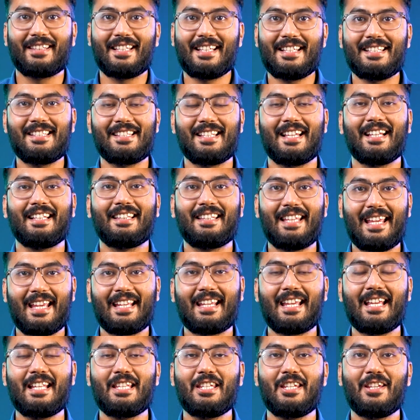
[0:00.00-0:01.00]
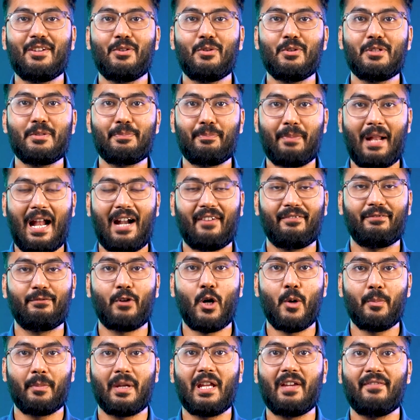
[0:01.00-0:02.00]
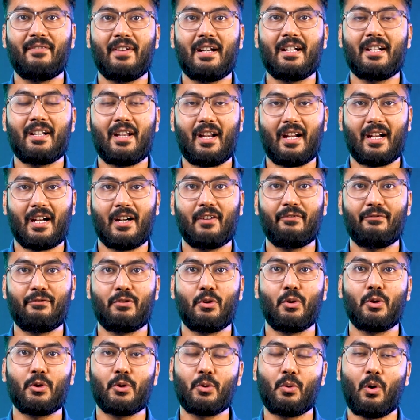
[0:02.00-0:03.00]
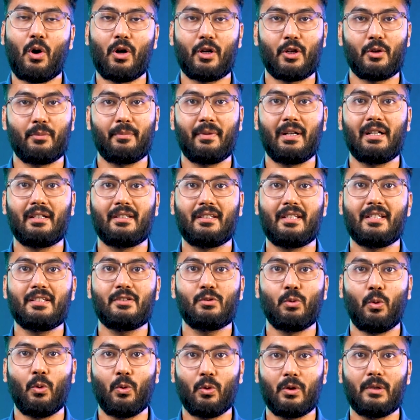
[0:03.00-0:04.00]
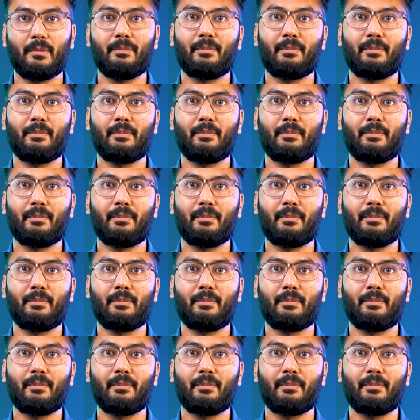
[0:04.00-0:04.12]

this they can use platform event triggered flow to automate this whole